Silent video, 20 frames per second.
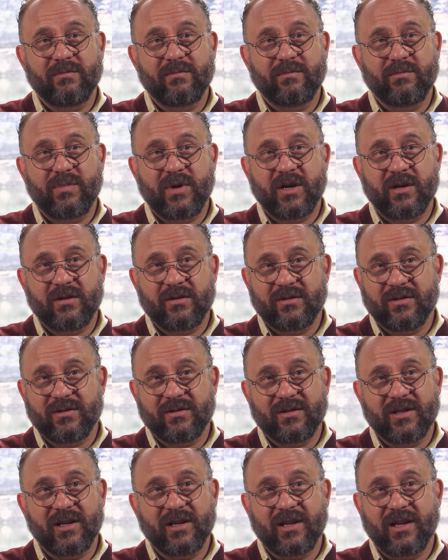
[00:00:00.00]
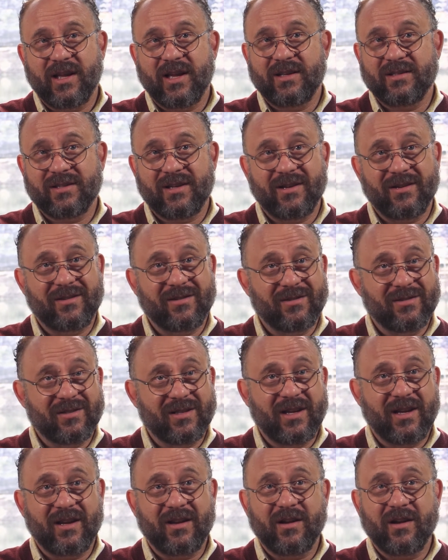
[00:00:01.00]
parts, like exiles,
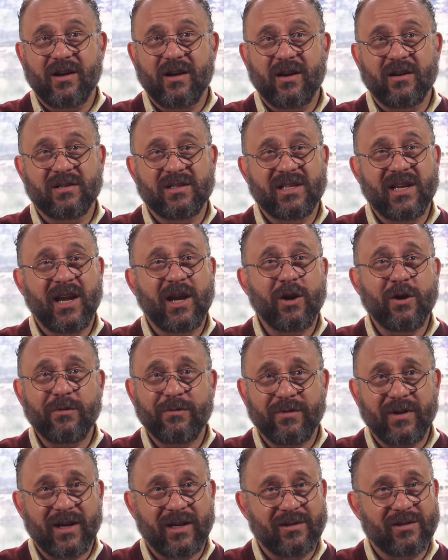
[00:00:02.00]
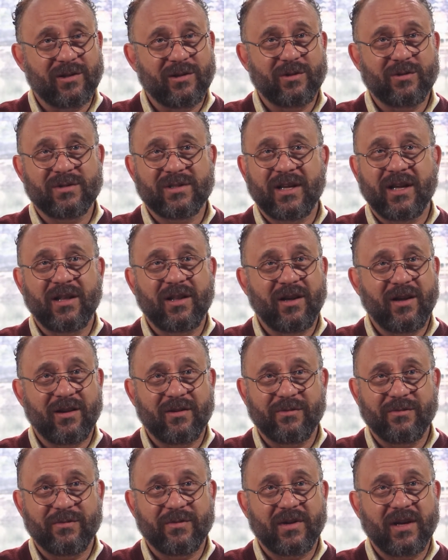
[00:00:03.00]
that are terrified to lose that
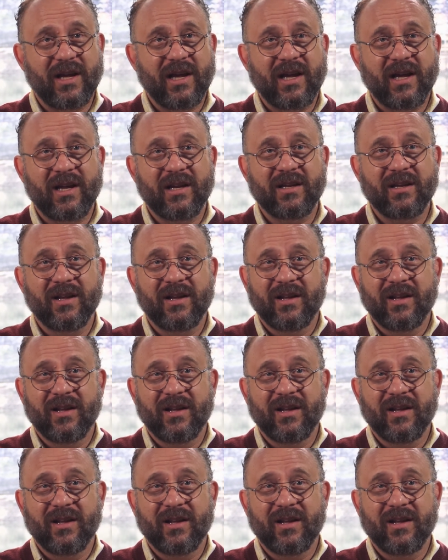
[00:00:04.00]
love. And